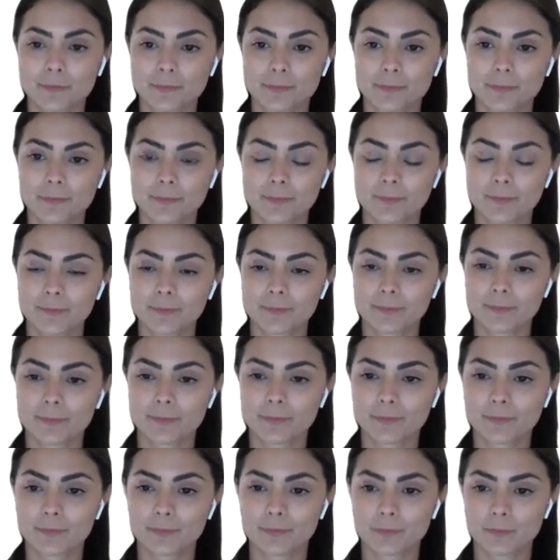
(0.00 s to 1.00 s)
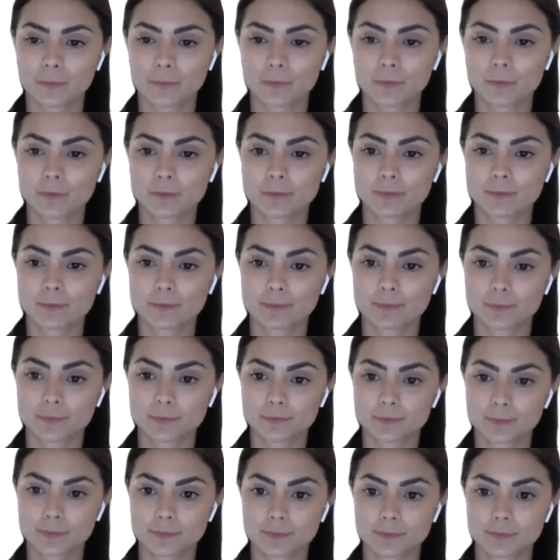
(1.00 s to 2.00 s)

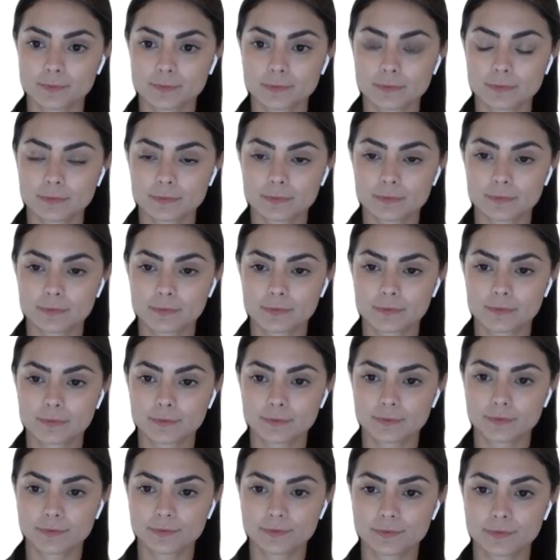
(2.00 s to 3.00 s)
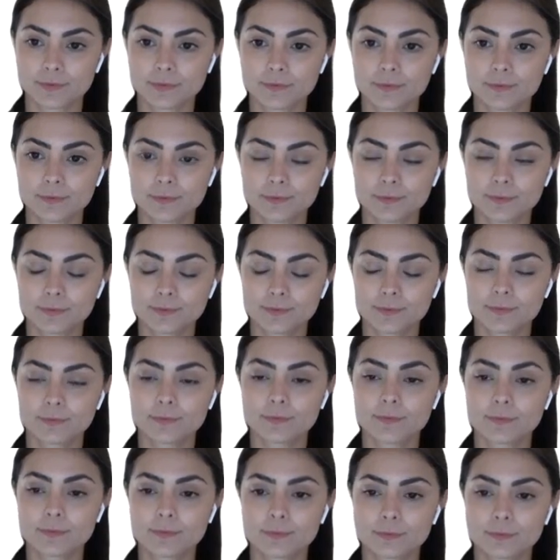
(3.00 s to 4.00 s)

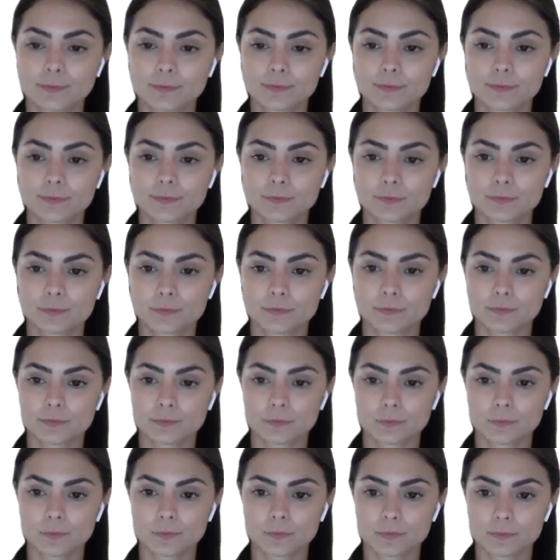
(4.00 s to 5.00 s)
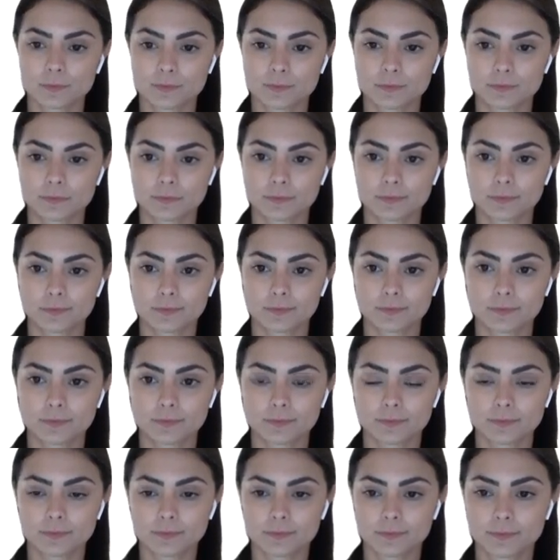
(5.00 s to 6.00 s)

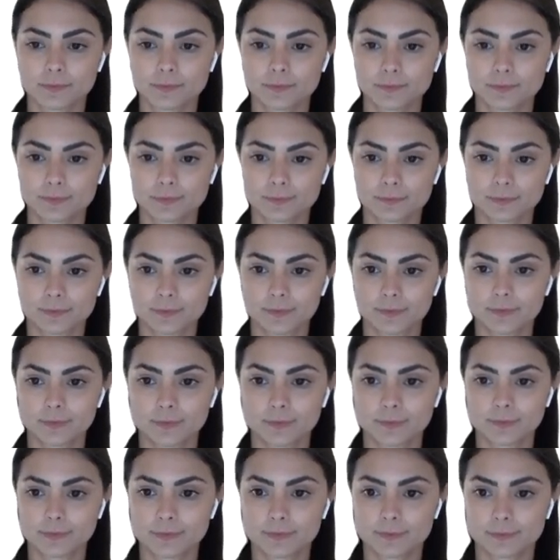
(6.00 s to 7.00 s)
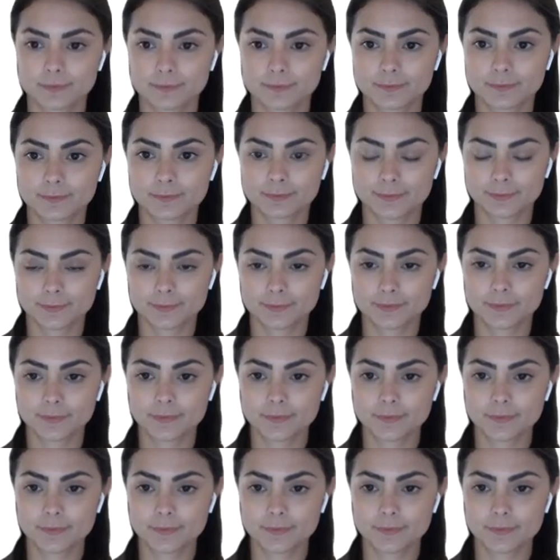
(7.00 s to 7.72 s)
The person shown says nothing.